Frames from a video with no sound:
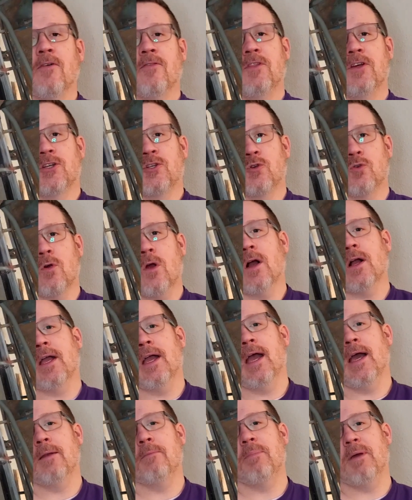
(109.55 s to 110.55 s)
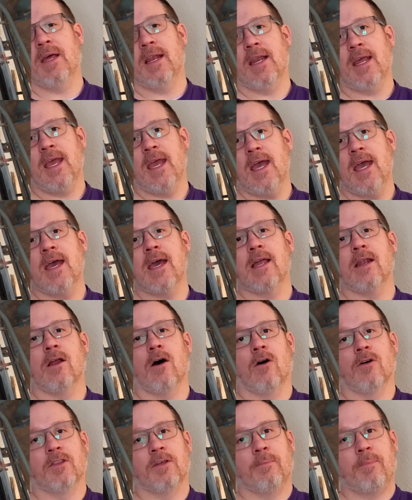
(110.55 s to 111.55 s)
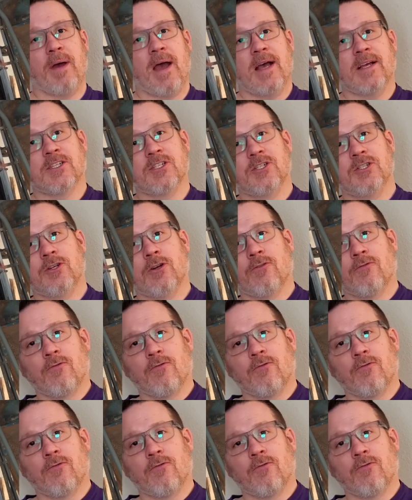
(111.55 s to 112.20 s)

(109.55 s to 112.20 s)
the truck had been hit on the passenger